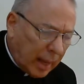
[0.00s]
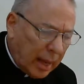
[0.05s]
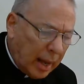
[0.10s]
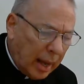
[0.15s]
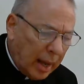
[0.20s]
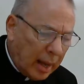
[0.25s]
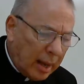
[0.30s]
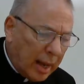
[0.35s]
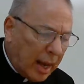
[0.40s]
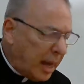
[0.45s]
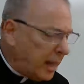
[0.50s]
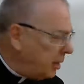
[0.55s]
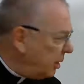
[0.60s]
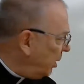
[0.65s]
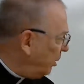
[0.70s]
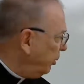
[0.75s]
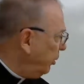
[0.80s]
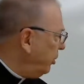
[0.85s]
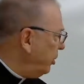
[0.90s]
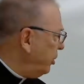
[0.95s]
I
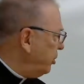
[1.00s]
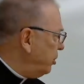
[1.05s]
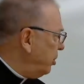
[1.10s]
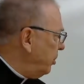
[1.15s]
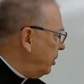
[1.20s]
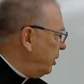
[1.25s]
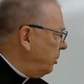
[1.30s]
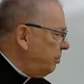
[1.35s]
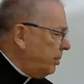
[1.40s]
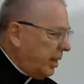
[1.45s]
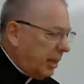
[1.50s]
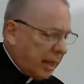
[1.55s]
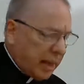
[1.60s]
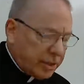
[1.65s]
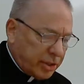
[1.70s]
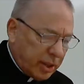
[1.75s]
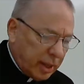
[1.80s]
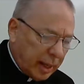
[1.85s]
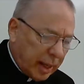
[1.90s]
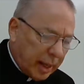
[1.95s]
alluded to it a bit
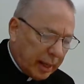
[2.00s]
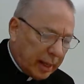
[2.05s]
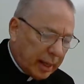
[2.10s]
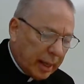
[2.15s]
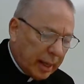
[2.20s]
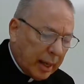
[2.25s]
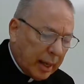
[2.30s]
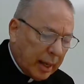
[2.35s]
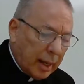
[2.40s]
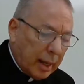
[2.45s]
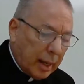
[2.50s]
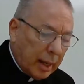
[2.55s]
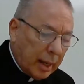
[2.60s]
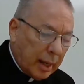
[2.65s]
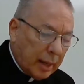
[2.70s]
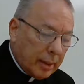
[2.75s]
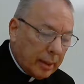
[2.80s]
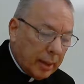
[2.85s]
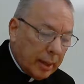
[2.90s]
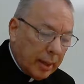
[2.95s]
yesterday,
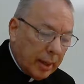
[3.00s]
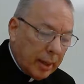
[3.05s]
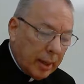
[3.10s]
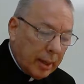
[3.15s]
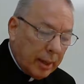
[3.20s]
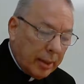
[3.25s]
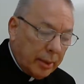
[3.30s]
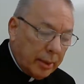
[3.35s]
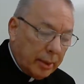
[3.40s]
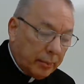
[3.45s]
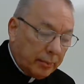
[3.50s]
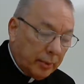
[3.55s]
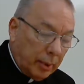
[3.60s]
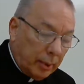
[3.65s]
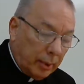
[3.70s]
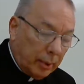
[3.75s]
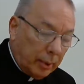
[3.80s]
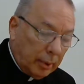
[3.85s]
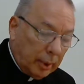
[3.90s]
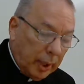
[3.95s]
the
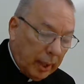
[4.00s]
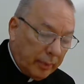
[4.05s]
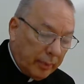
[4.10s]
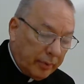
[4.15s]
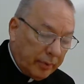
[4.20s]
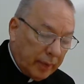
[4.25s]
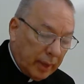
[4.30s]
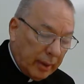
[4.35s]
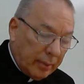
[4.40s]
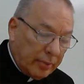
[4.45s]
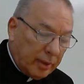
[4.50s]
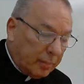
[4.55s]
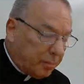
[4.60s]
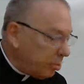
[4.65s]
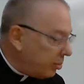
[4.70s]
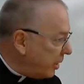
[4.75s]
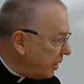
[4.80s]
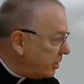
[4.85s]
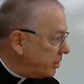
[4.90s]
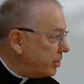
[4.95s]
role of the
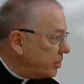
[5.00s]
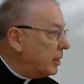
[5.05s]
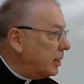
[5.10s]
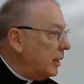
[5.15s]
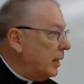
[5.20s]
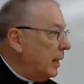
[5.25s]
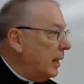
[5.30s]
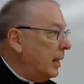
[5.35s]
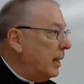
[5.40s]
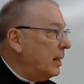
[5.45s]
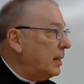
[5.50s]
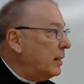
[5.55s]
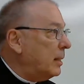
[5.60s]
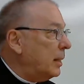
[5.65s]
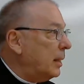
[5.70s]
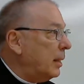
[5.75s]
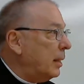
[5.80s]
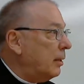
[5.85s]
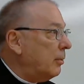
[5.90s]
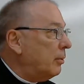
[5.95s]
priest
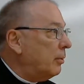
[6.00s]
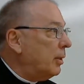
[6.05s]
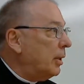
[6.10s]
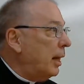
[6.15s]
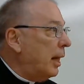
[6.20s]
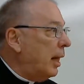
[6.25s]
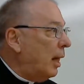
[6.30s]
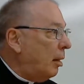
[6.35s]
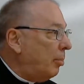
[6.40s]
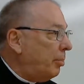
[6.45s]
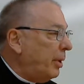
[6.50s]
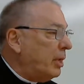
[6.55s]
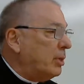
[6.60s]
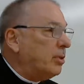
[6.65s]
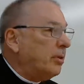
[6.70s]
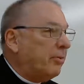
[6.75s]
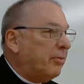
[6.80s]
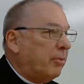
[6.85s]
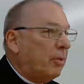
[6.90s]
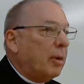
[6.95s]
in helping
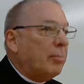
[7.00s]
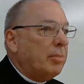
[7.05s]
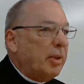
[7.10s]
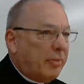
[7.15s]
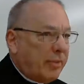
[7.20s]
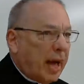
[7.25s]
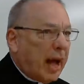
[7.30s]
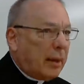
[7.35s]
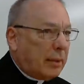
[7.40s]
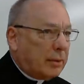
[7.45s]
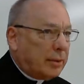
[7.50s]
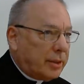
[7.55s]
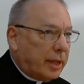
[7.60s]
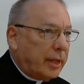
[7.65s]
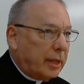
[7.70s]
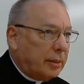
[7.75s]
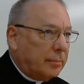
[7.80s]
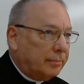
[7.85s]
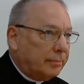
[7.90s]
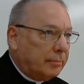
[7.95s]
to form the faculty,
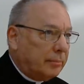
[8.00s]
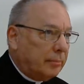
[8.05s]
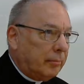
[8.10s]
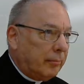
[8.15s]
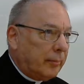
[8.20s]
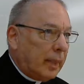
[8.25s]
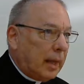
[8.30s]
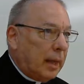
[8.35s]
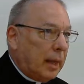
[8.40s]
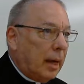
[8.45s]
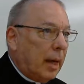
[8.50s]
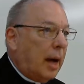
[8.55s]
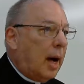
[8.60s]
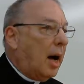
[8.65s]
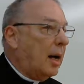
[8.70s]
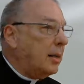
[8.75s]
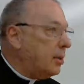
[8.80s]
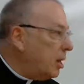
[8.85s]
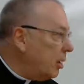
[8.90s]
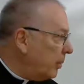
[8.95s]

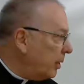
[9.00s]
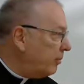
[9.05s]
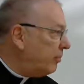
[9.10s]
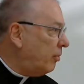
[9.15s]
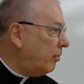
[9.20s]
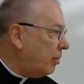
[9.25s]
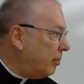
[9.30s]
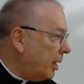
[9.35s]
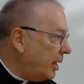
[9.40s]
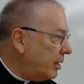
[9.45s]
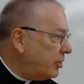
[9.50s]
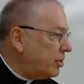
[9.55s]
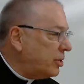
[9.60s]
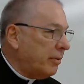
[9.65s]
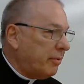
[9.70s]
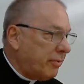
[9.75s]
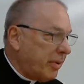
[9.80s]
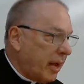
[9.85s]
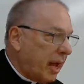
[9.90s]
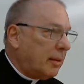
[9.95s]
ongoing formation
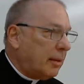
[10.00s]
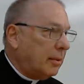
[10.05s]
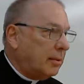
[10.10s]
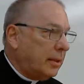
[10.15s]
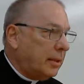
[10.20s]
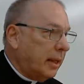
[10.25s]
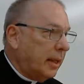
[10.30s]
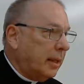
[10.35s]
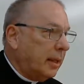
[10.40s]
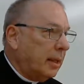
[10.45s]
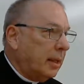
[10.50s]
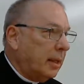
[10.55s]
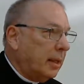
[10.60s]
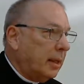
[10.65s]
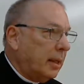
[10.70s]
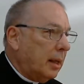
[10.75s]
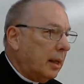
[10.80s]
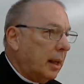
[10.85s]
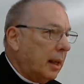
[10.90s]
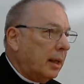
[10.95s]
of faculty,
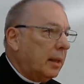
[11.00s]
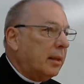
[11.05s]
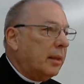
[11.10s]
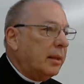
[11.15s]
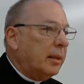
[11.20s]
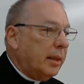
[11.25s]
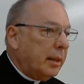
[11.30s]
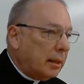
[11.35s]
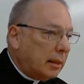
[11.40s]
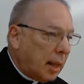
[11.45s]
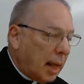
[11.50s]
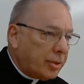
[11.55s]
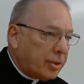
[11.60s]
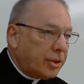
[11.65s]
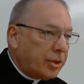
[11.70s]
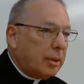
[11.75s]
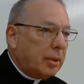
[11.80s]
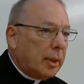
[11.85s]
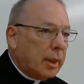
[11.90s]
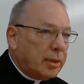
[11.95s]

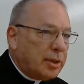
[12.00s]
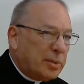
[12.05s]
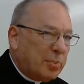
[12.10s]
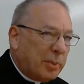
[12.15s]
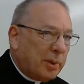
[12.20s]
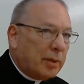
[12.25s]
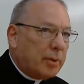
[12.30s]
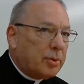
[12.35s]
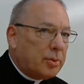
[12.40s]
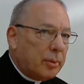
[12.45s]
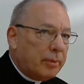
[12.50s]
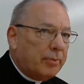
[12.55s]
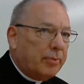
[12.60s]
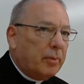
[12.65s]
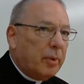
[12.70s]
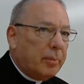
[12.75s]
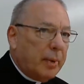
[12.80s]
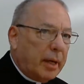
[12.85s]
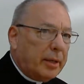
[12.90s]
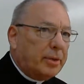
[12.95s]
theological and spiritual
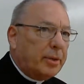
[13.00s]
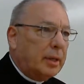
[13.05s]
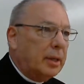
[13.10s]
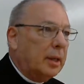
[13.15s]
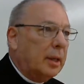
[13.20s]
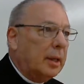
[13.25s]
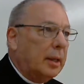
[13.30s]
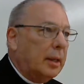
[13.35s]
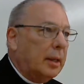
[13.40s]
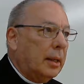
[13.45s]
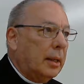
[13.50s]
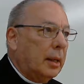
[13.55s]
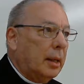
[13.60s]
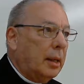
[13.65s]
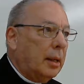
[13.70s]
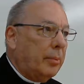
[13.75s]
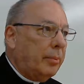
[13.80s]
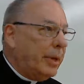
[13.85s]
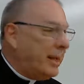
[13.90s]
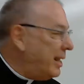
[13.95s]
formation.
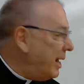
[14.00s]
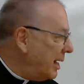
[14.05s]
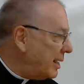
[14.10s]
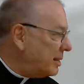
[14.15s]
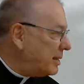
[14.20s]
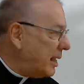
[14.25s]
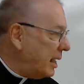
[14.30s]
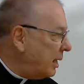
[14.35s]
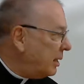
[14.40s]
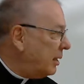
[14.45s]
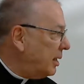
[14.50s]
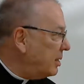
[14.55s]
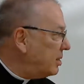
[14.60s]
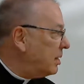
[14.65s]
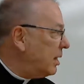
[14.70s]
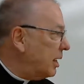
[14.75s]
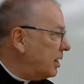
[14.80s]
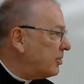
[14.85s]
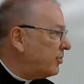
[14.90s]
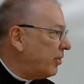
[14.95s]
We can't take these
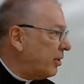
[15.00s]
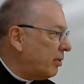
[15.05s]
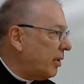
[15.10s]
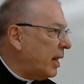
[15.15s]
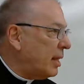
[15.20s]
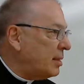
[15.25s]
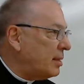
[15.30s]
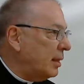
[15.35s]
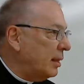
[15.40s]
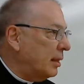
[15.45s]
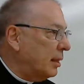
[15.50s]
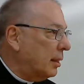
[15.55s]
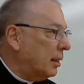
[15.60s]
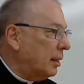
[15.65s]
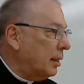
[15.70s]
things for granted.